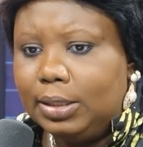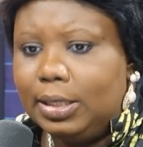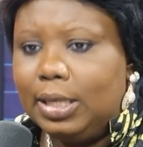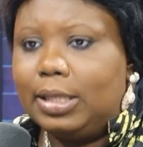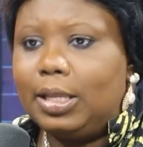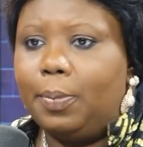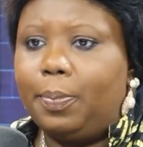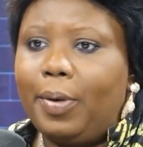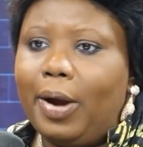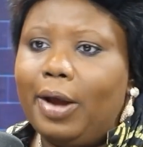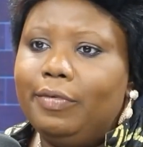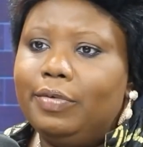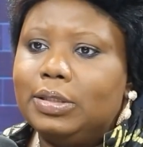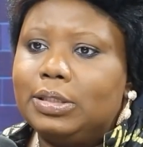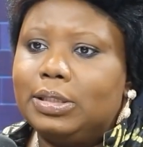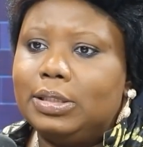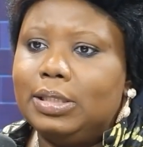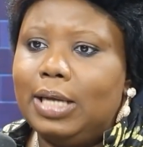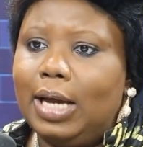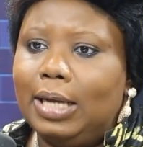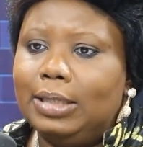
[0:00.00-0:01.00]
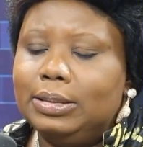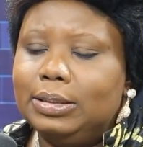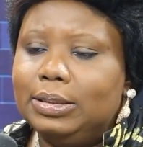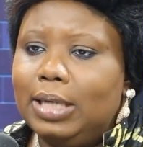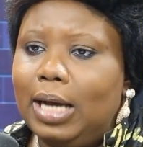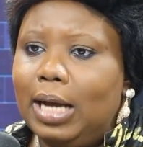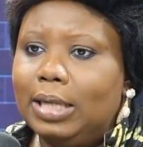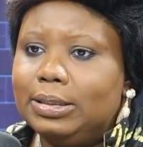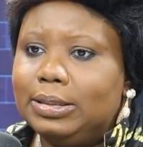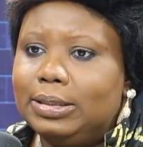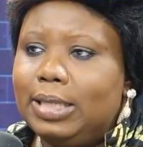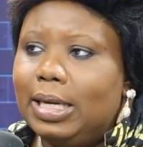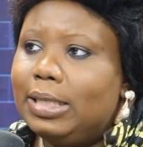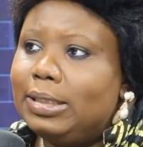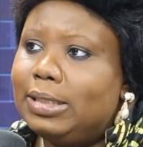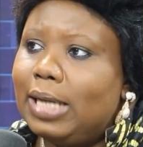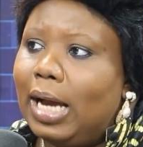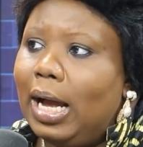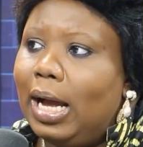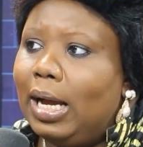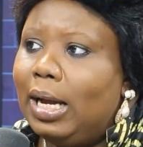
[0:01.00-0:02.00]
data privacy and
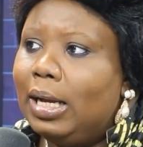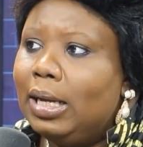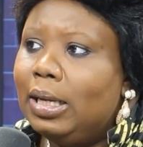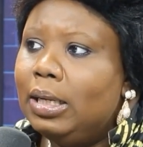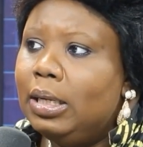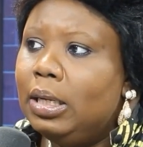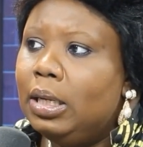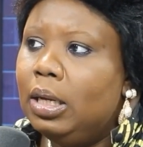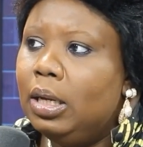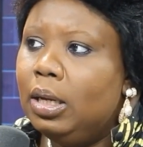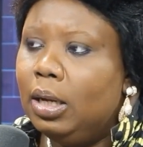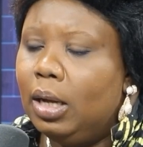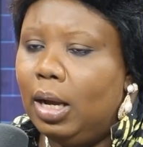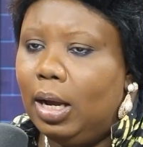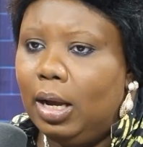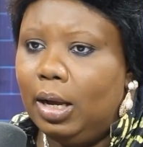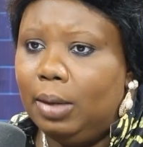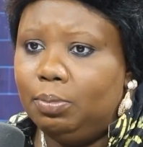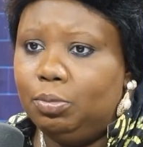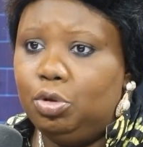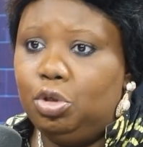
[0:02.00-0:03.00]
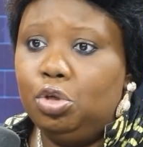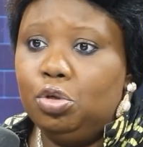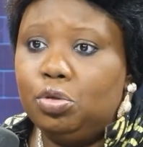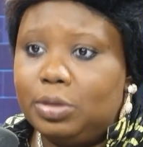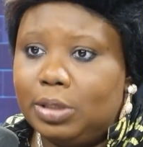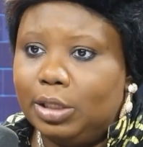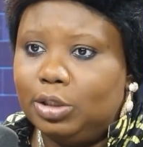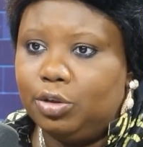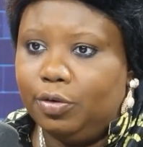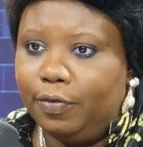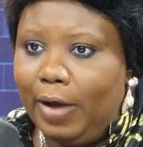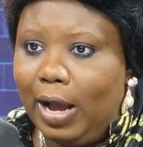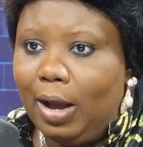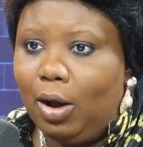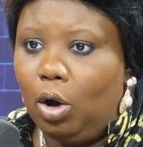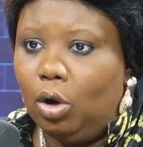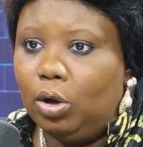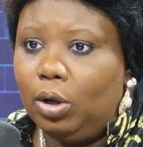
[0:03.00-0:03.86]
data usage of